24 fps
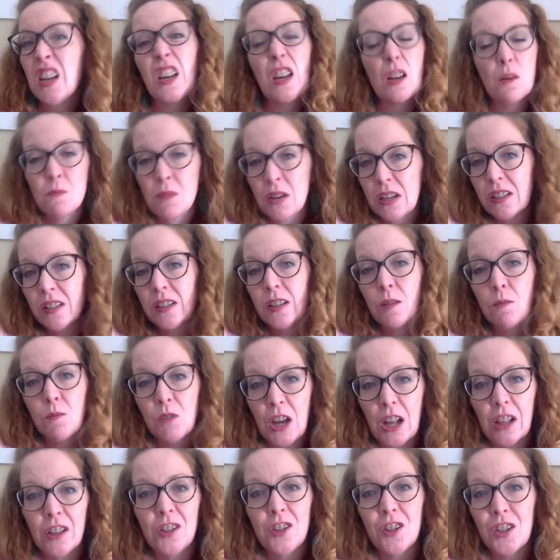It may seem
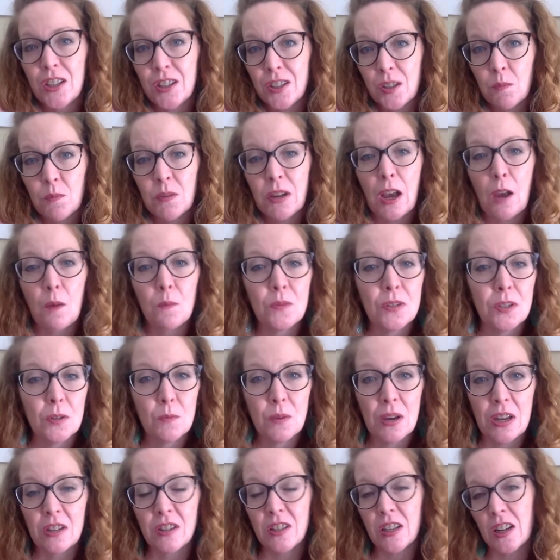challenging sometimes,
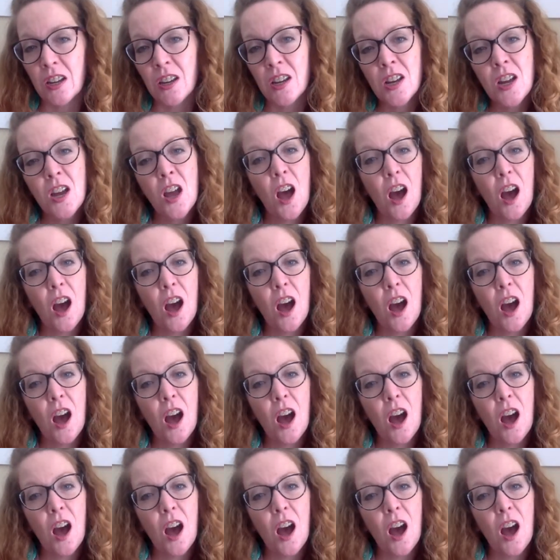depending